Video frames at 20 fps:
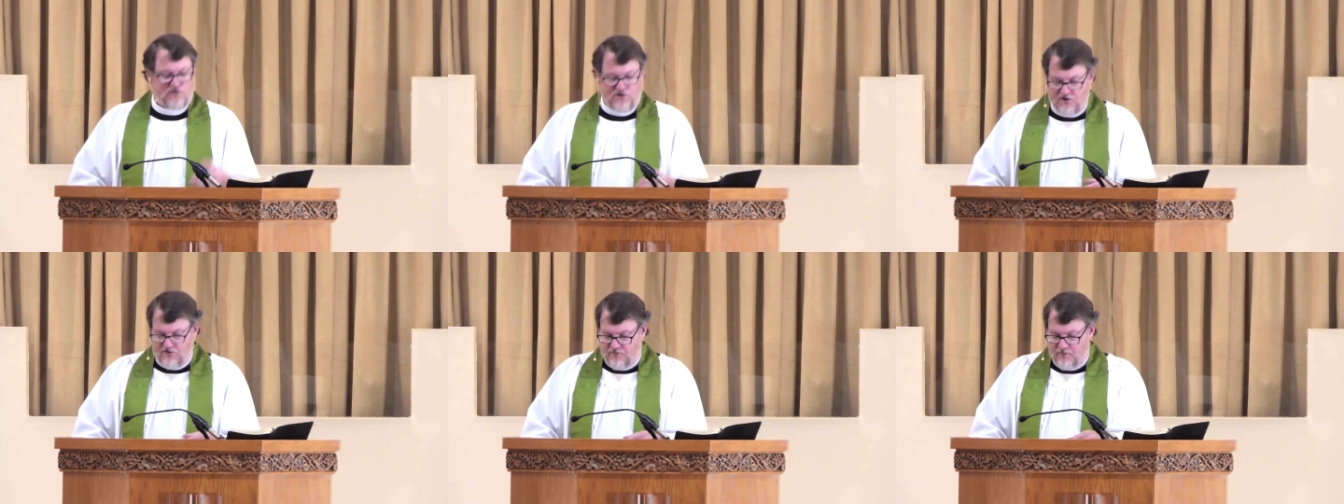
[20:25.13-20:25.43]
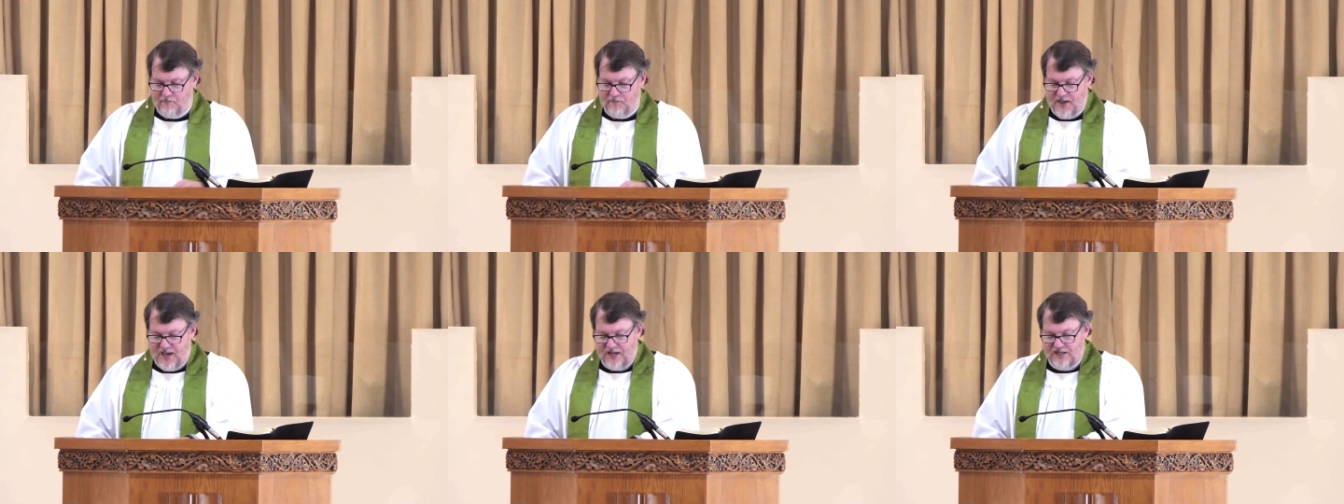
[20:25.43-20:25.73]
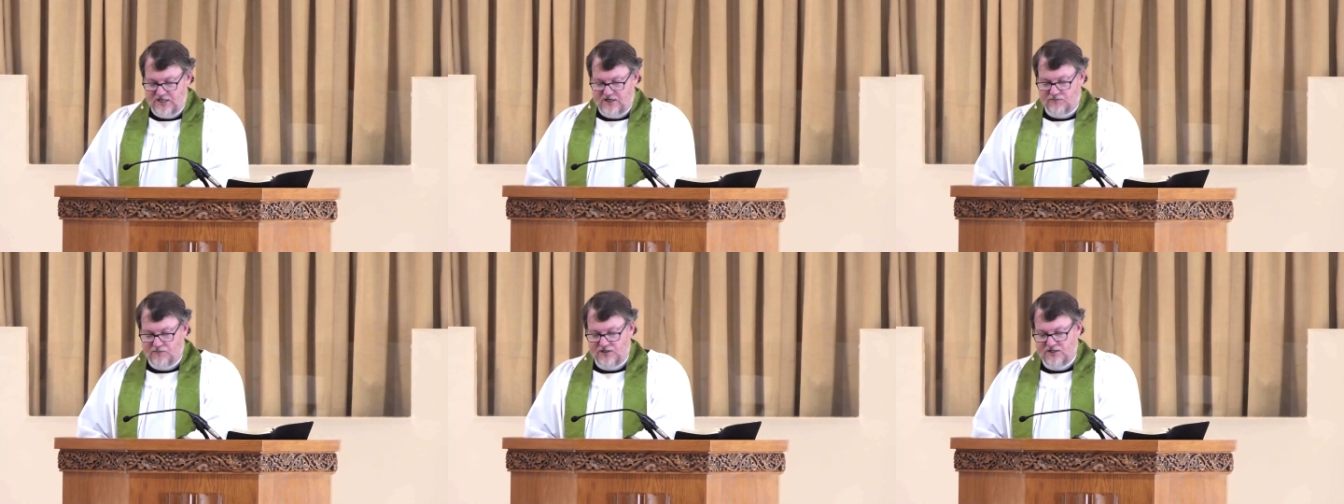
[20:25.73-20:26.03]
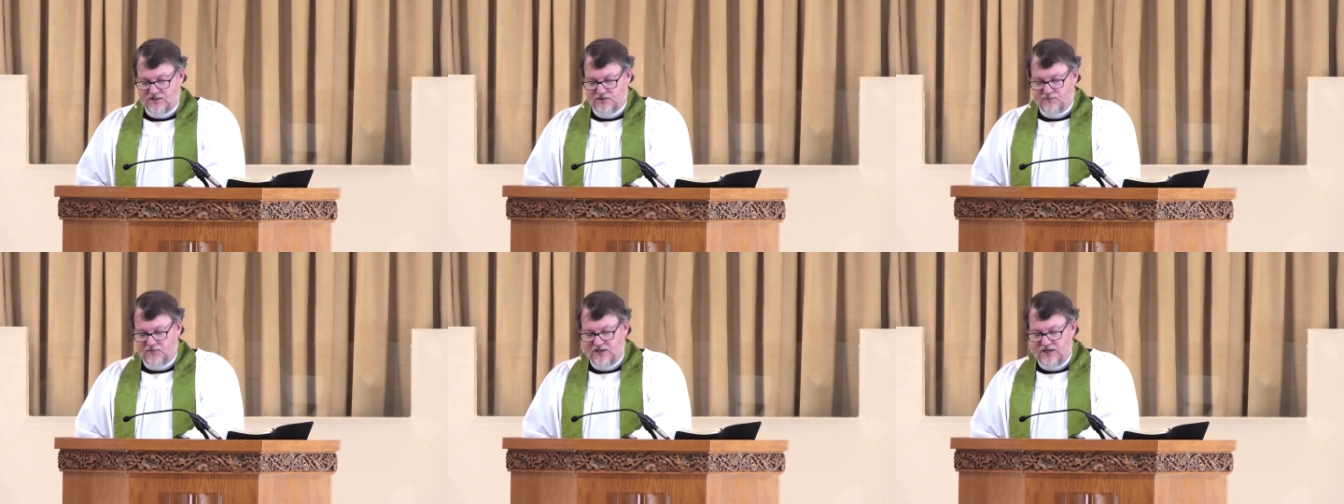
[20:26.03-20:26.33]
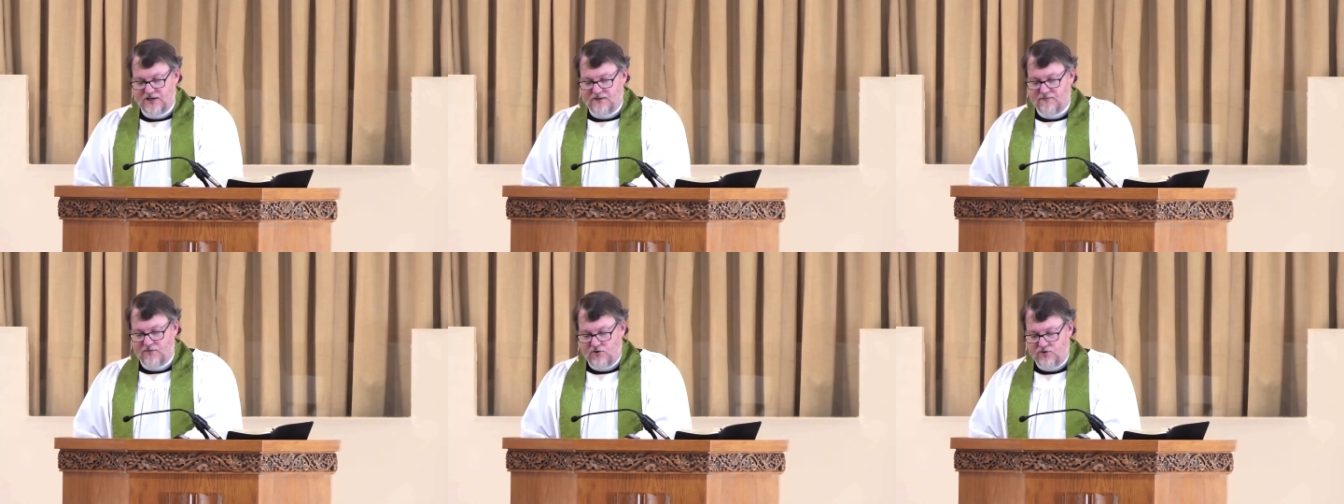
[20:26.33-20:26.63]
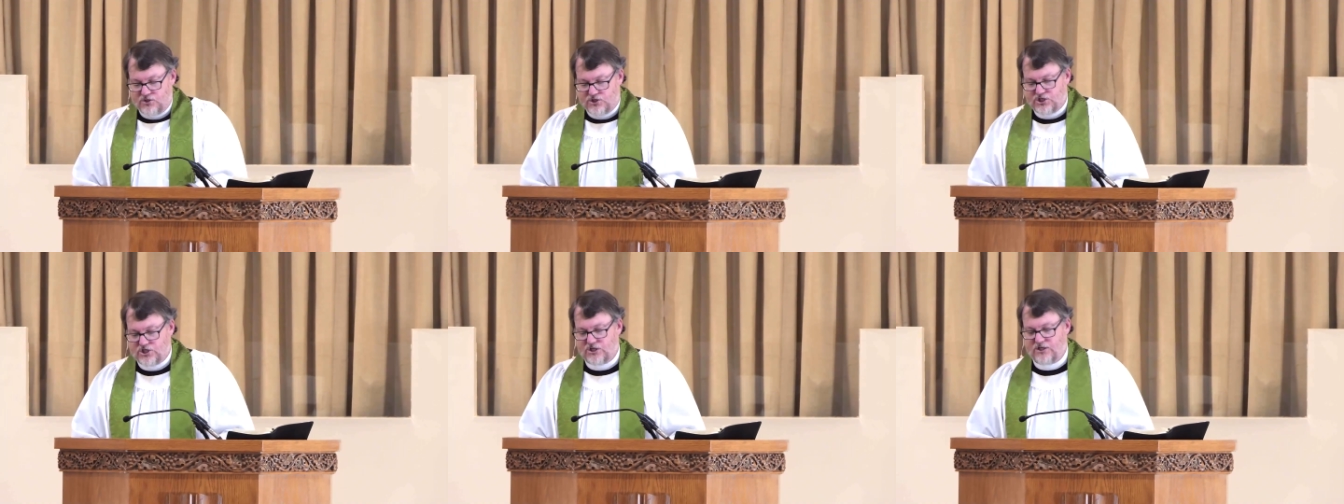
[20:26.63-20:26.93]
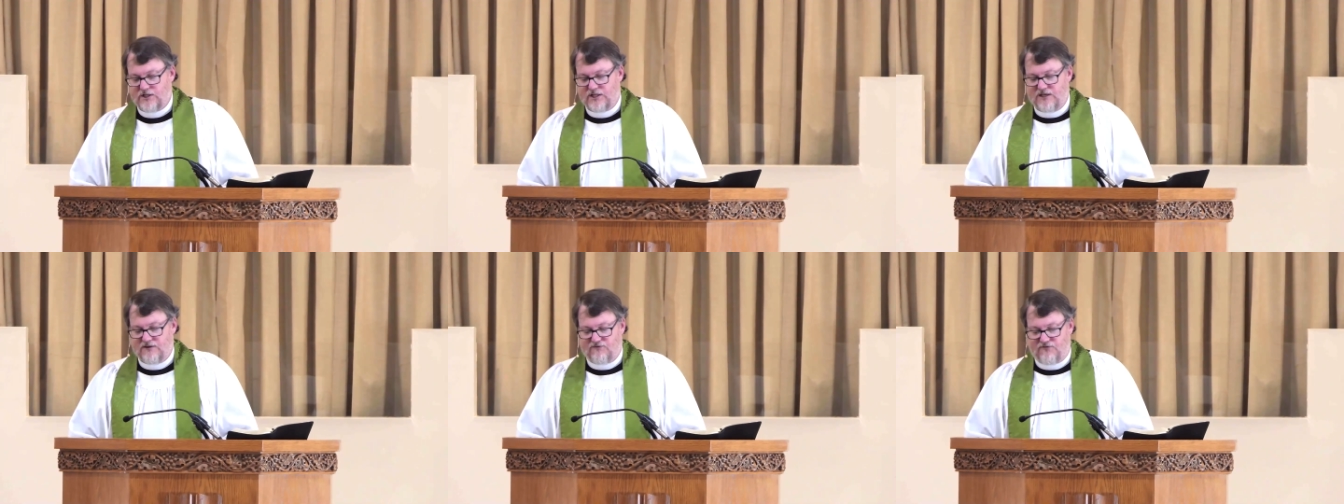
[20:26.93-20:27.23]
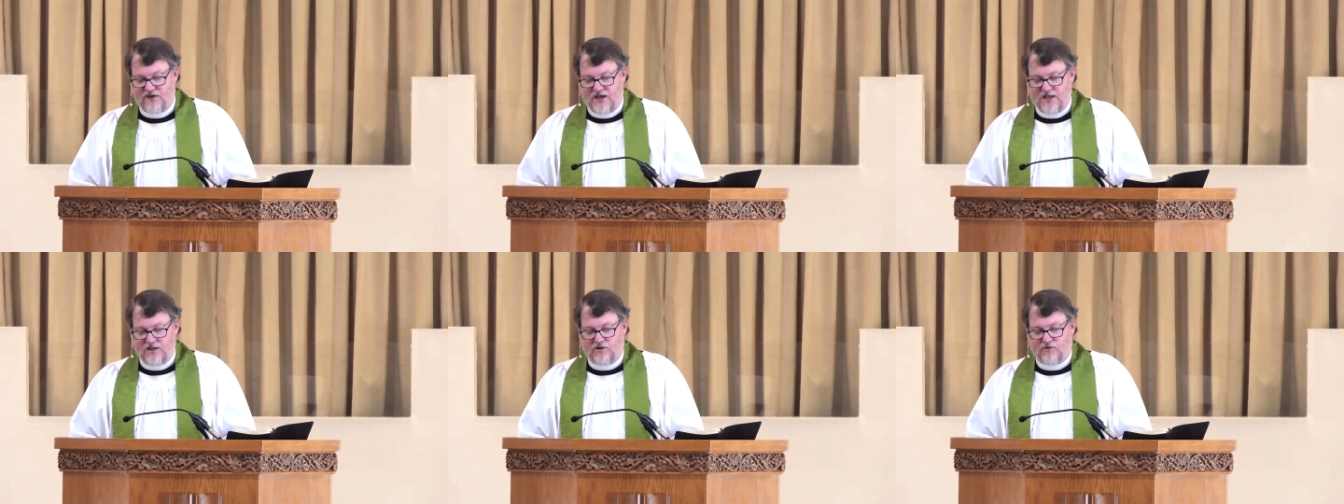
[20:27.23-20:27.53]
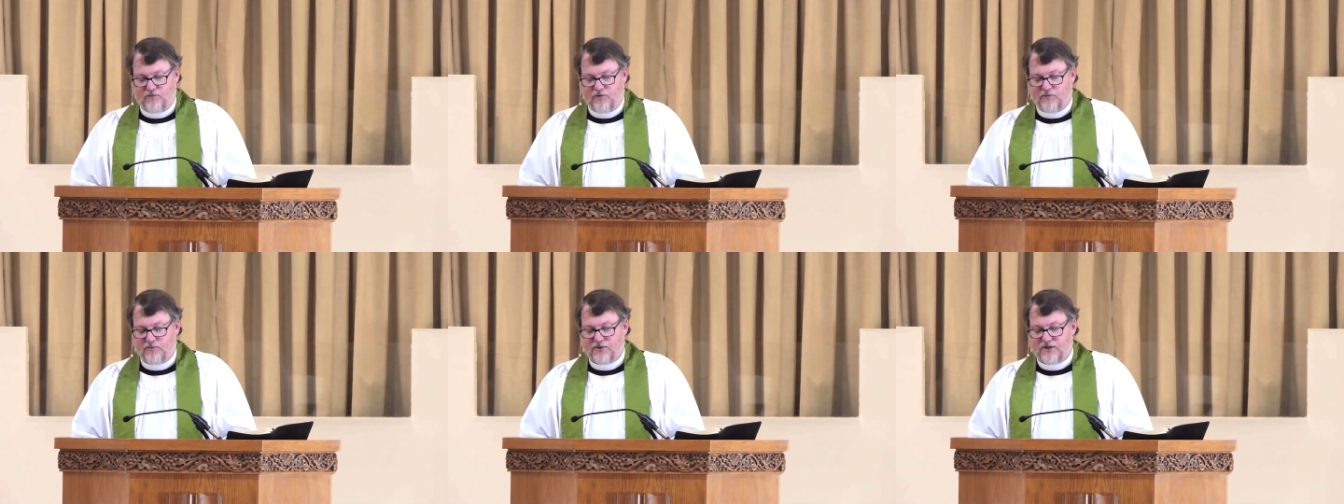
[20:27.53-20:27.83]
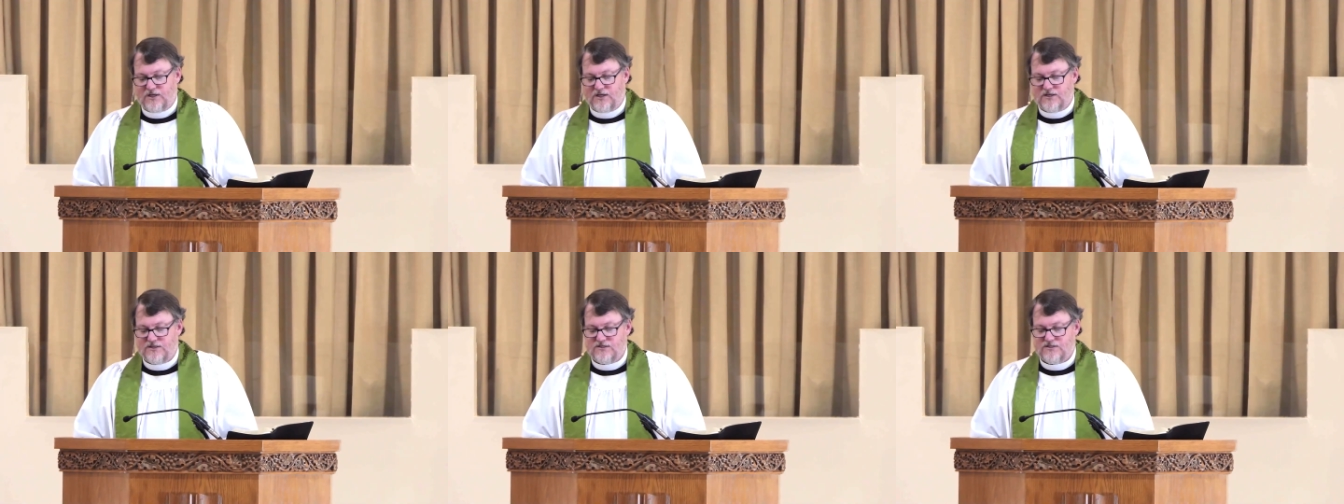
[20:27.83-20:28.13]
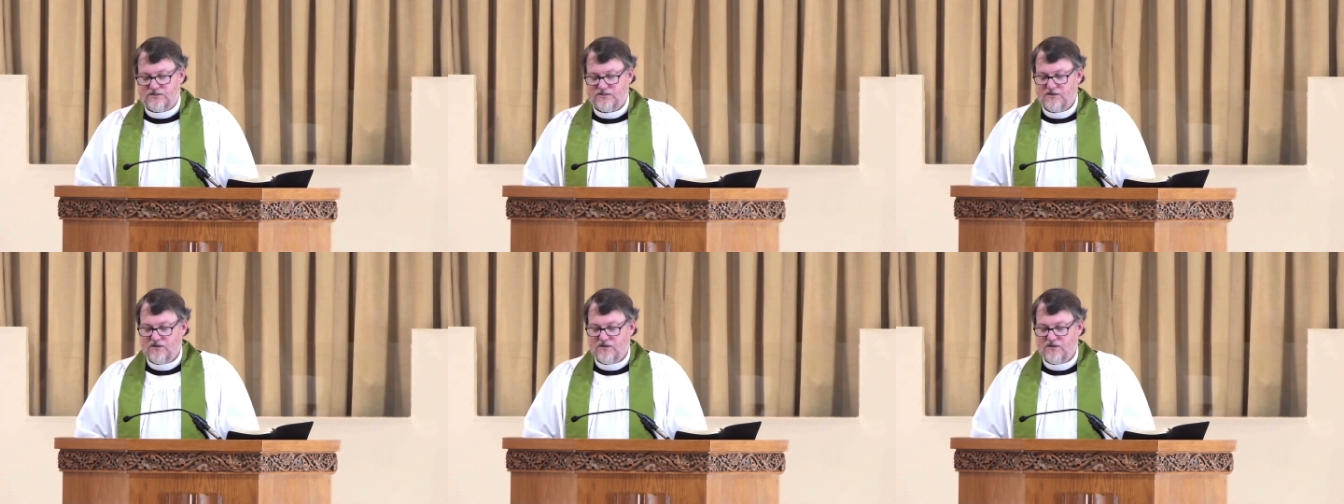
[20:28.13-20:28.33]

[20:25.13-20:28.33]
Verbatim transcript: of abandonment to be emotionally available because